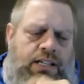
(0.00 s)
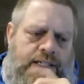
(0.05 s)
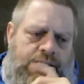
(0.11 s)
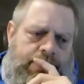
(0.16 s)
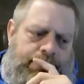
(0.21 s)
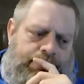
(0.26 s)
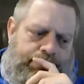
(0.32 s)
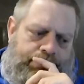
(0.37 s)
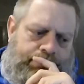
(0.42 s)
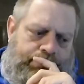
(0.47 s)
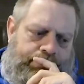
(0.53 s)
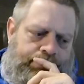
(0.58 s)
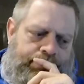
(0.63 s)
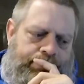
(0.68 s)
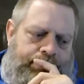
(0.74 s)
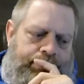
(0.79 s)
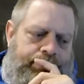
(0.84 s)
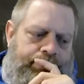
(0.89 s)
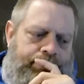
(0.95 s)

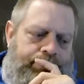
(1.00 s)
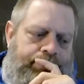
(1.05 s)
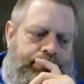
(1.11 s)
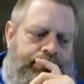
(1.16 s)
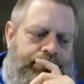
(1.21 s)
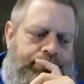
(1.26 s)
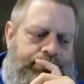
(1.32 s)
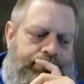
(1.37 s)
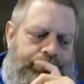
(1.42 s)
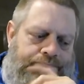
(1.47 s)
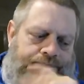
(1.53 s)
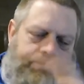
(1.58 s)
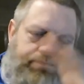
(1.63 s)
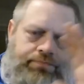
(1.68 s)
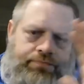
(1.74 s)
Nobody speaks.